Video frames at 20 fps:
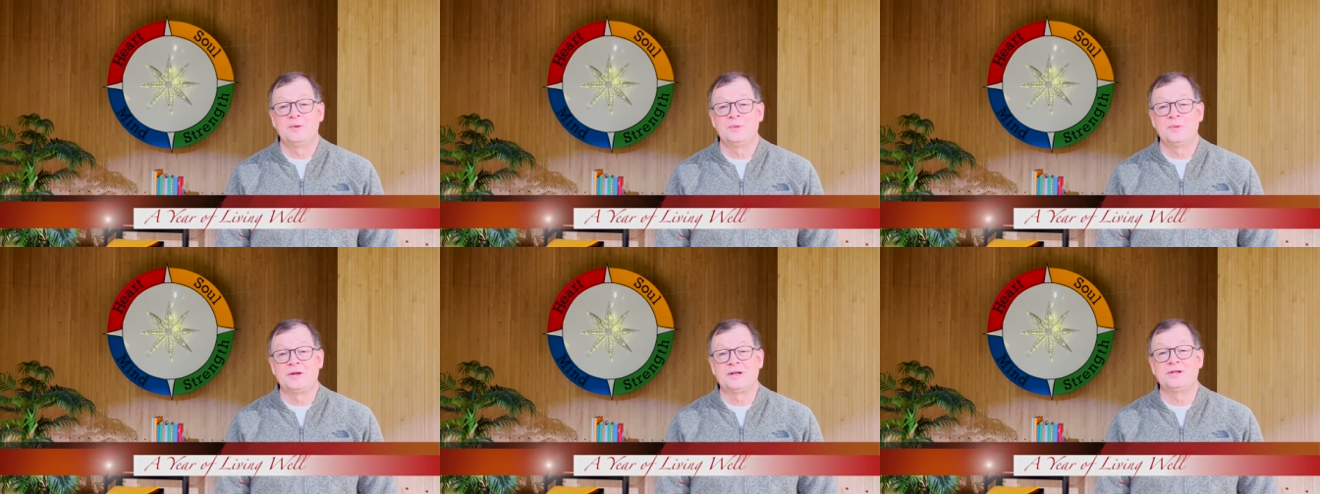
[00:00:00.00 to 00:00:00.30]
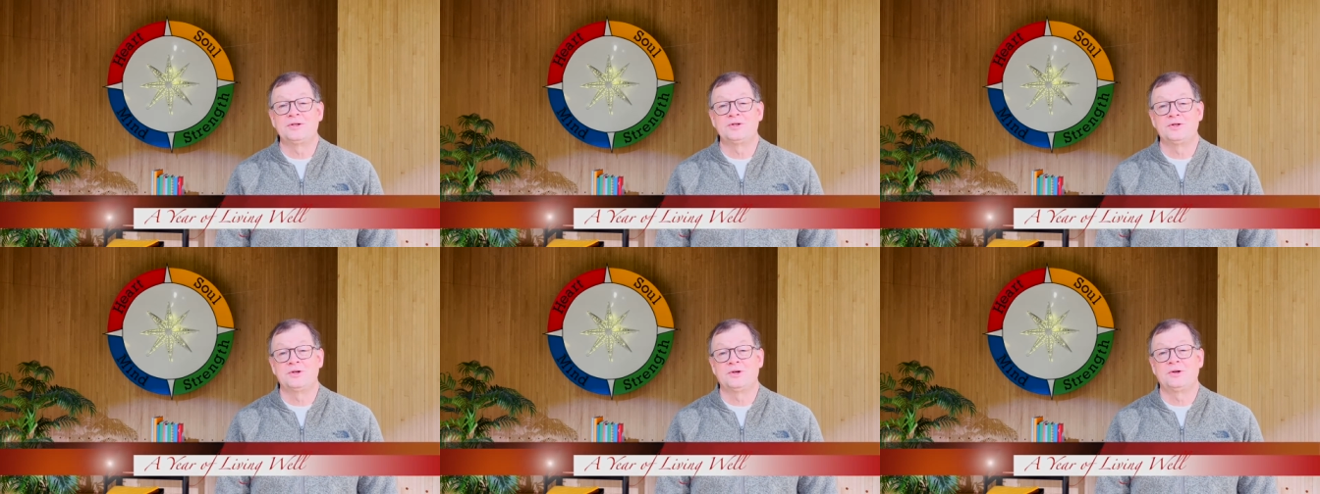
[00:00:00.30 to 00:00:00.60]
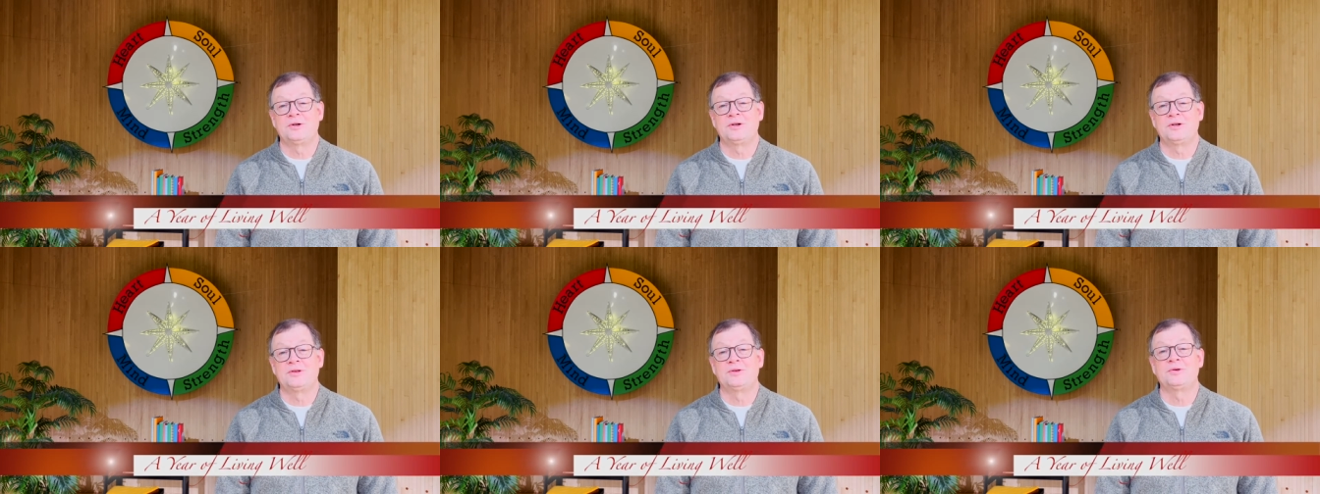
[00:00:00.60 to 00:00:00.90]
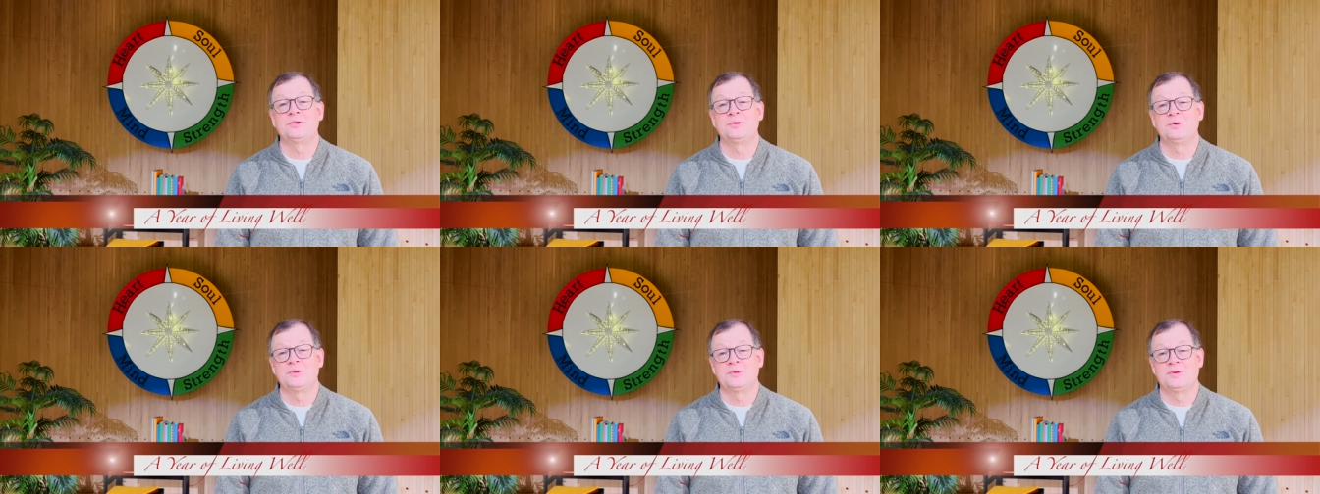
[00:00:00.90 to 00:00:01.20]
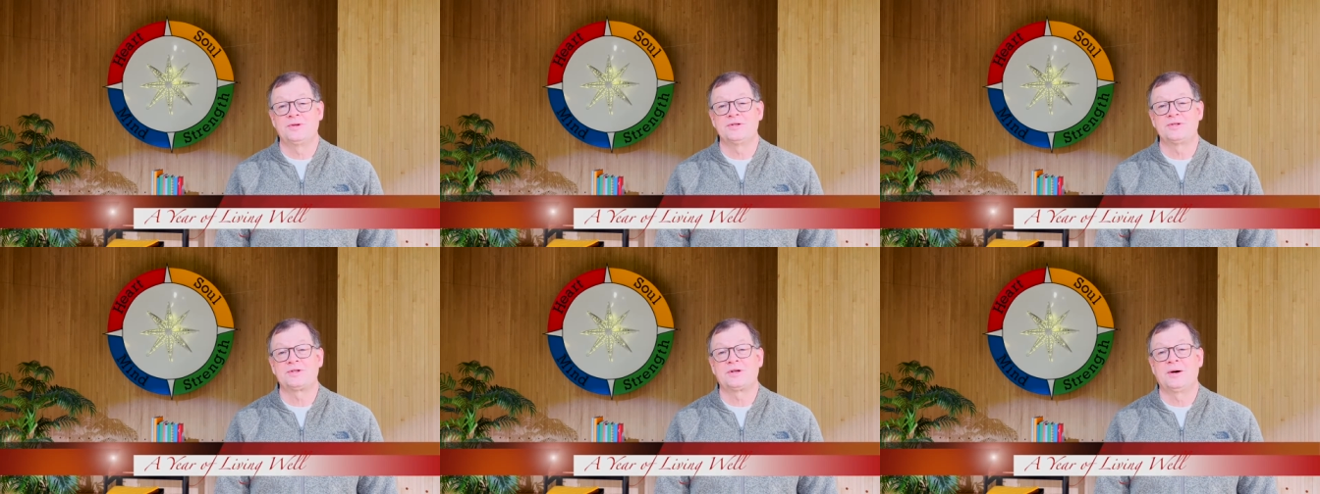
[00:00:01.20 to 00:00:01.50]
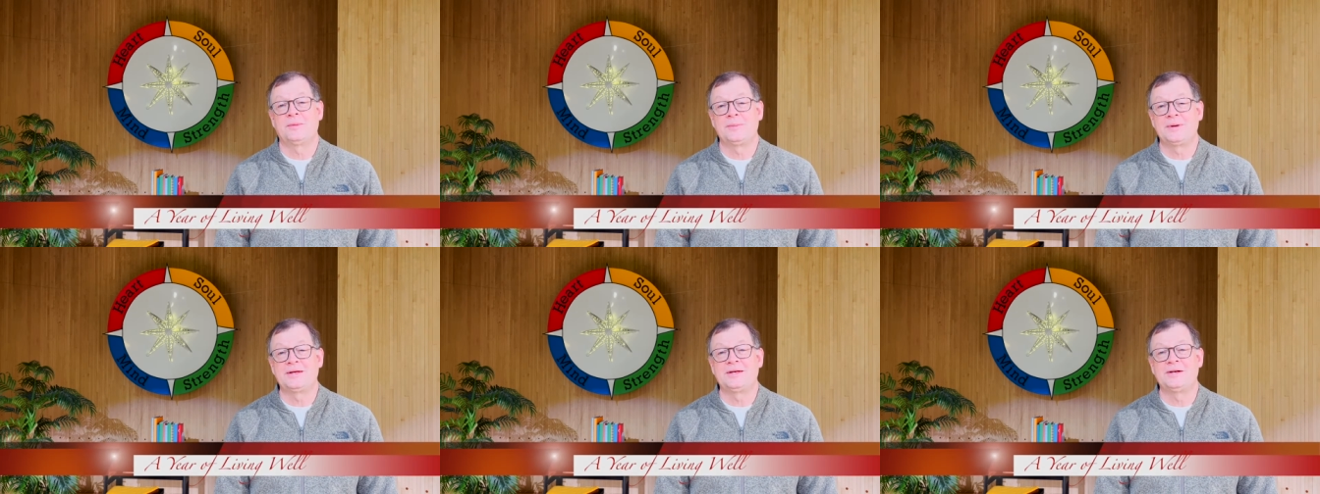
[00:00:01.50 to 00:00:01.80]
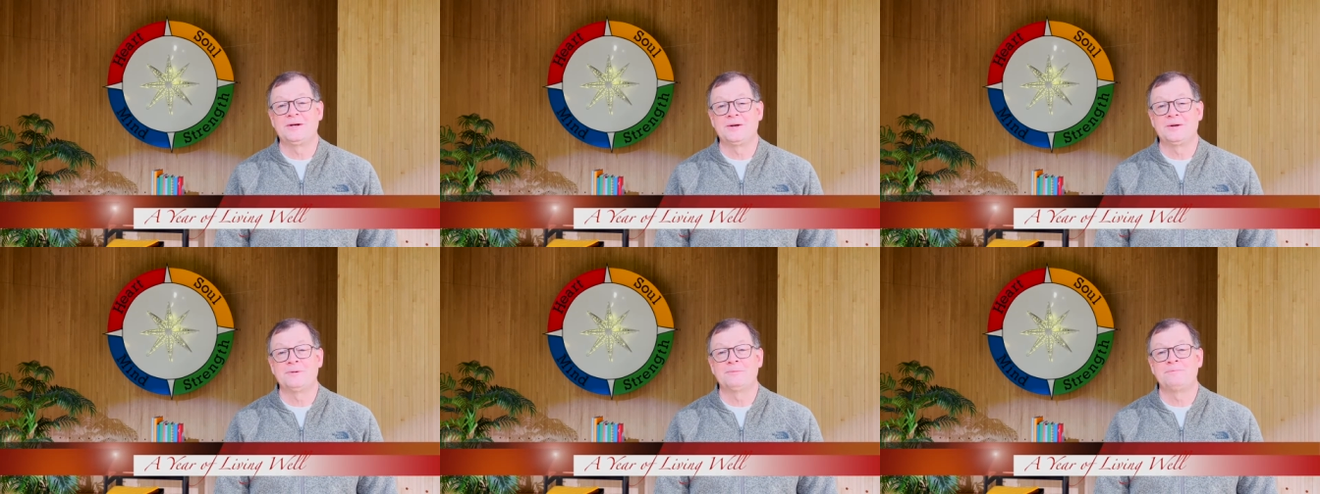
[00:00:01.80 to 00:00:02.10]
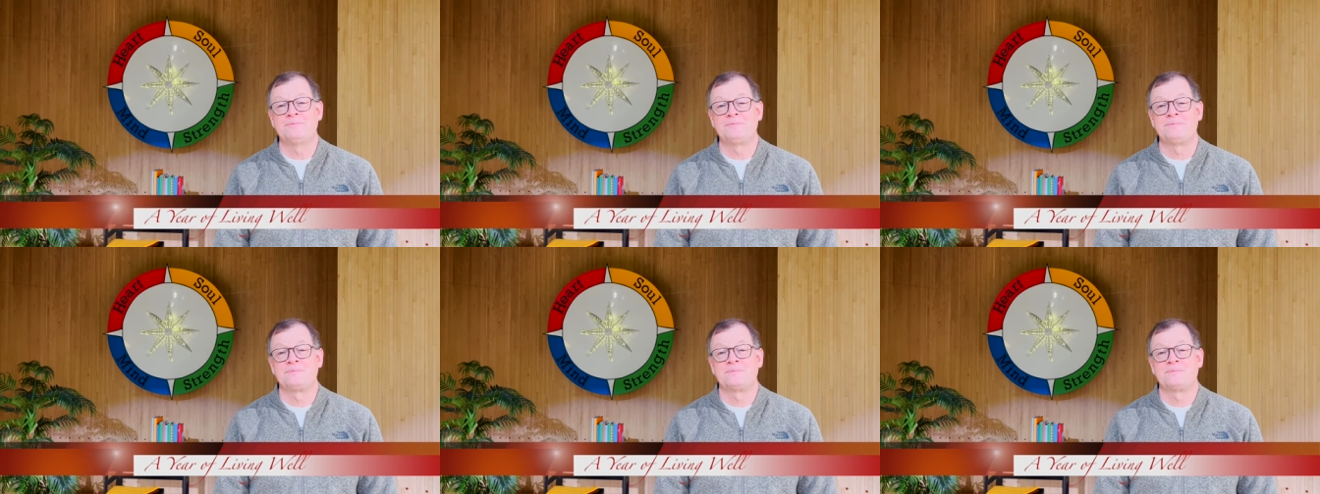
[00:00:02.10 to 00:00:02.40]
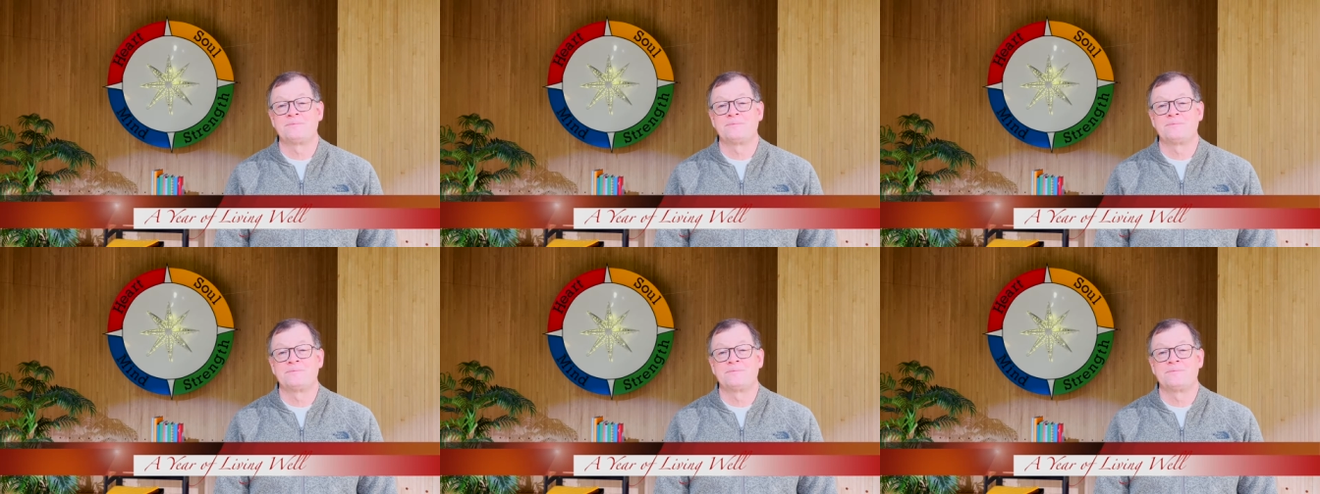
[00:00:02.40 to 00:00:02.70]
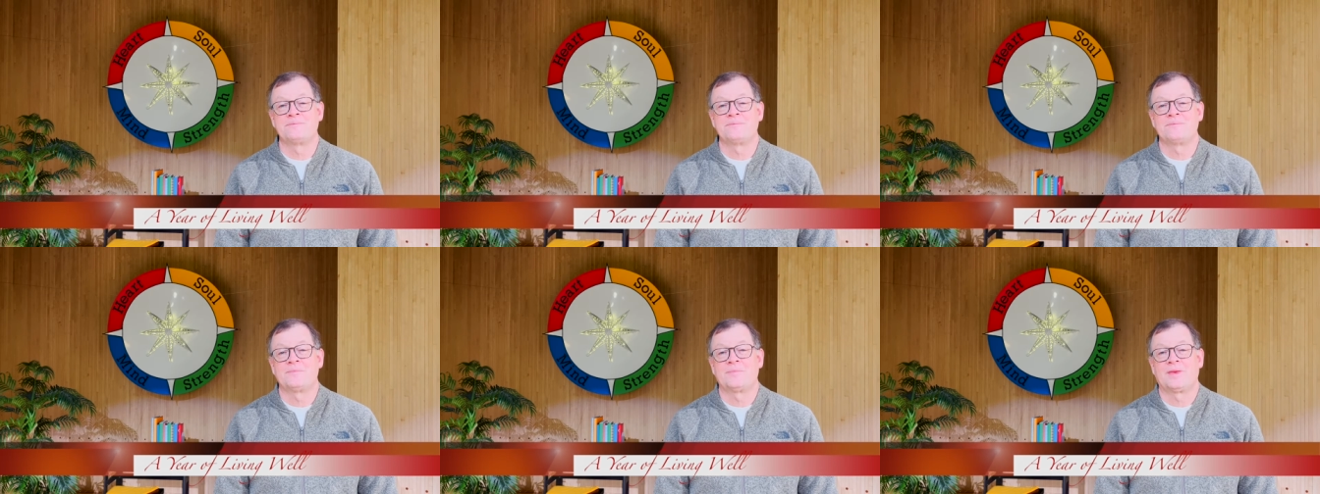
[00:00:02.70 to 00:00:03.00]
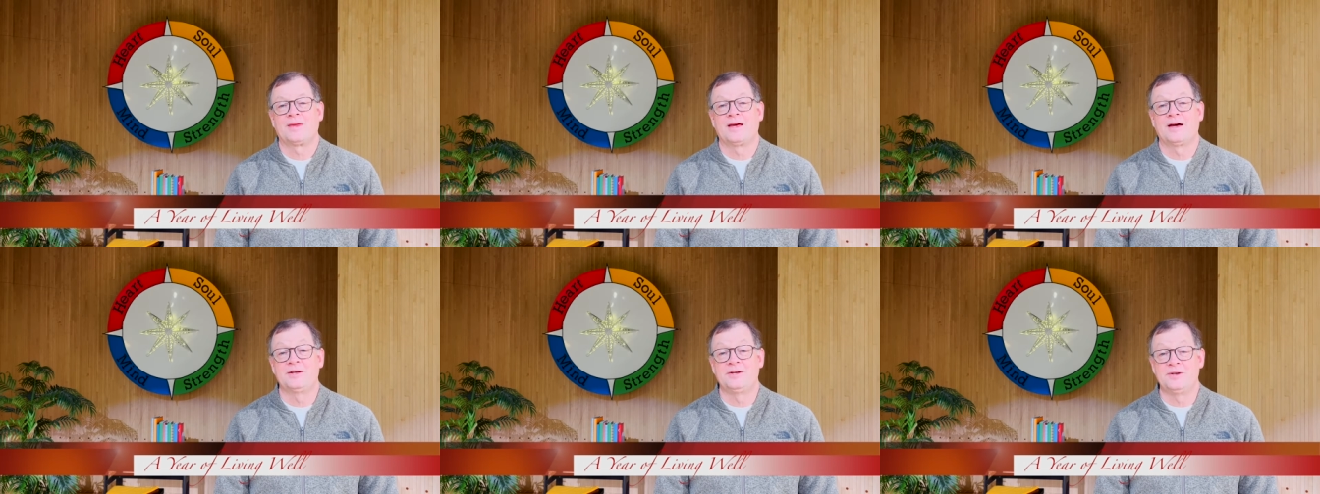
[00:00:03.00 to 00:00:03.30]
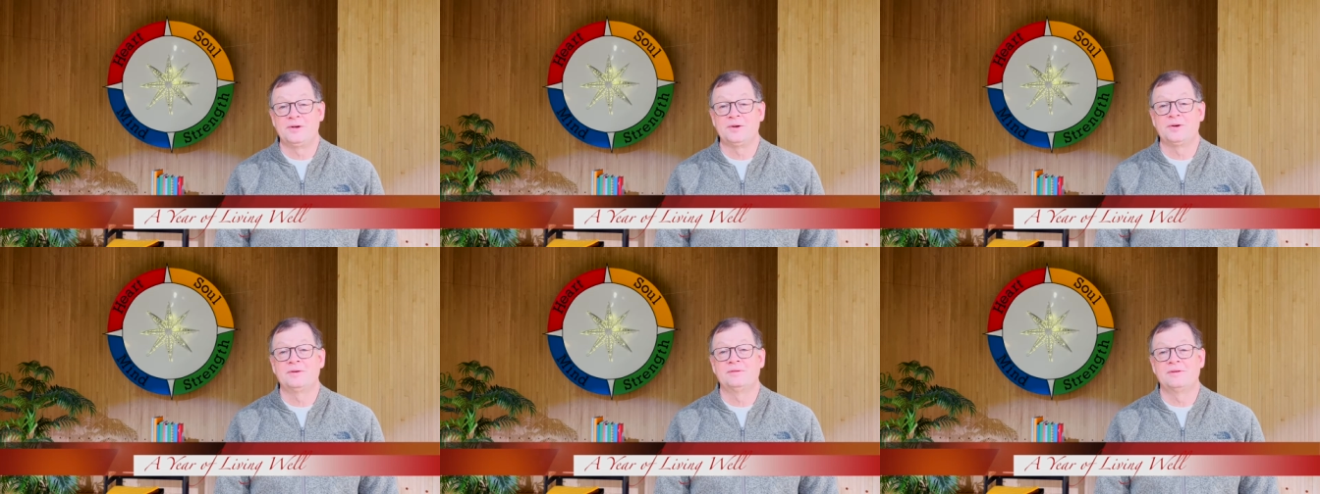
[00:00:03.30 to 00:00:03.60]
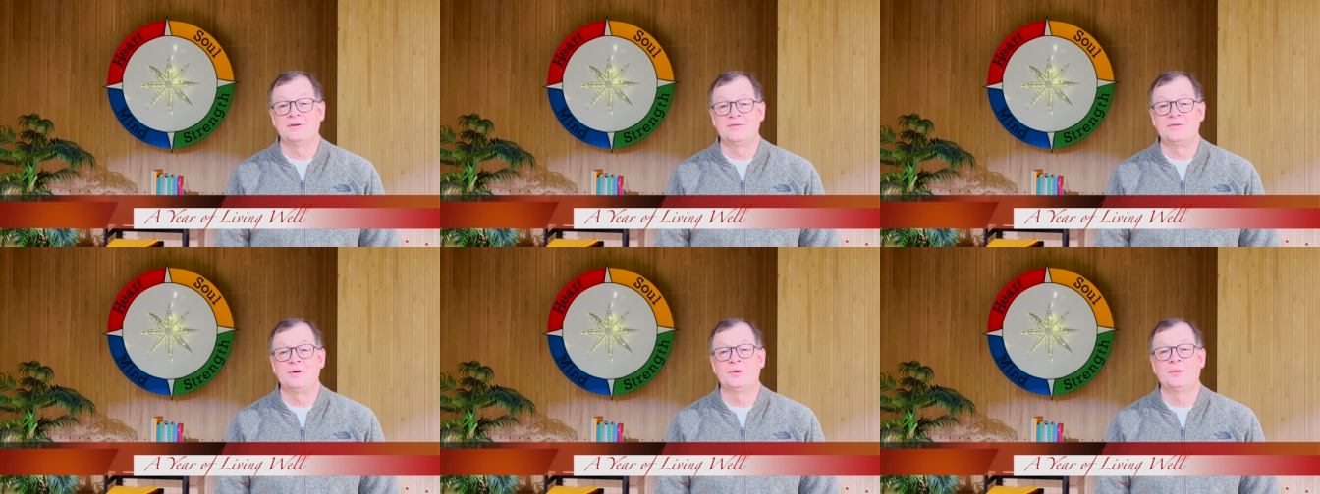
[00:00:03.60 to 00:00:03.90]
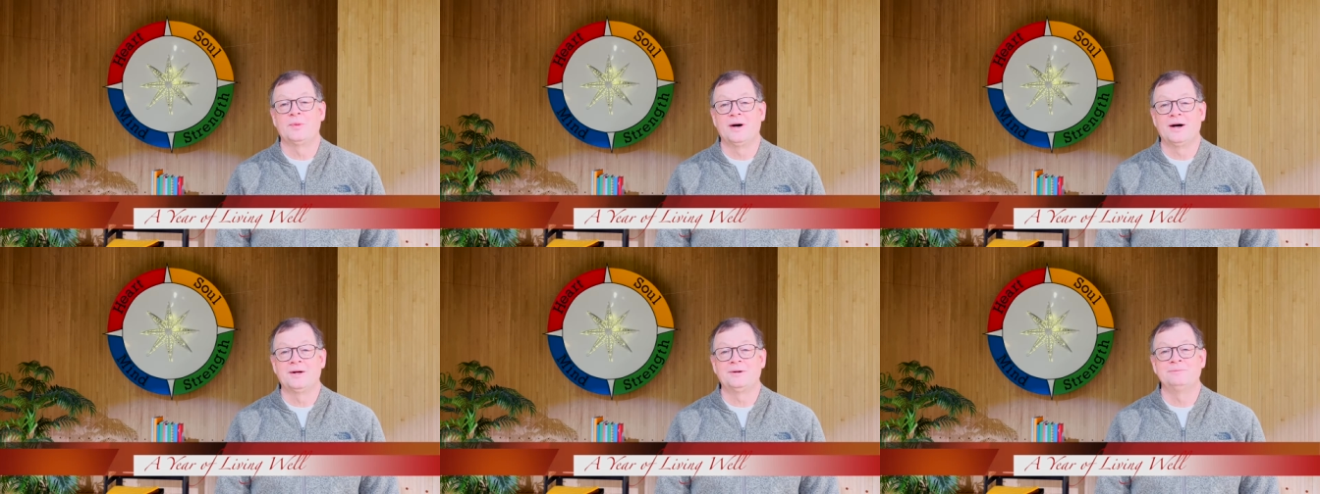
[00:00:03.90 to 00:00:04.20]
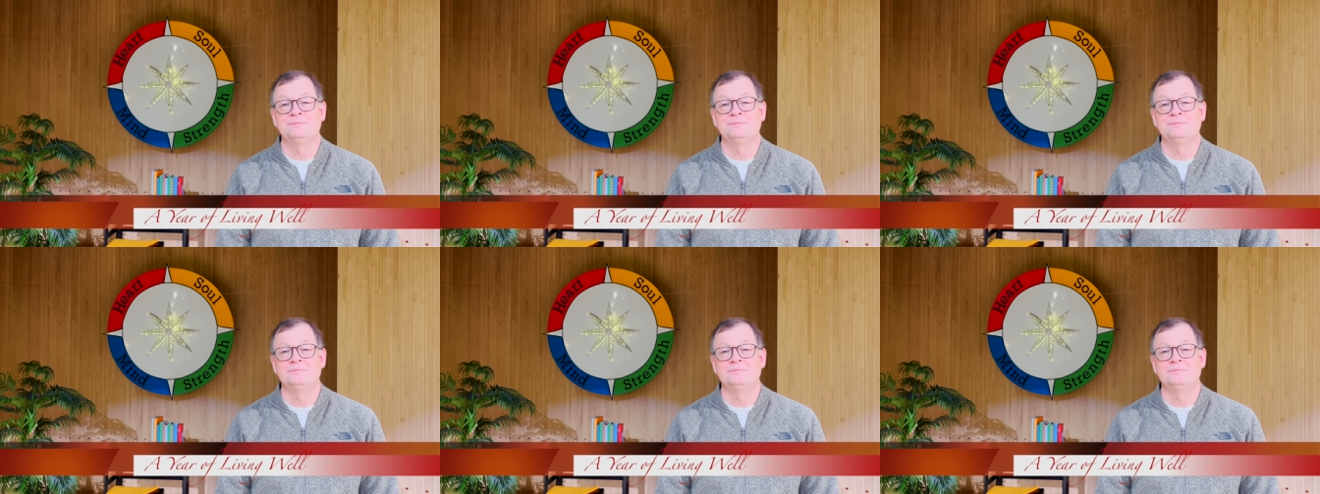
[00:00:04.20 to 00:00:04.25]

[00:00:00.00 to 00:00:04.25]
we can journey through this coming year, year of living well.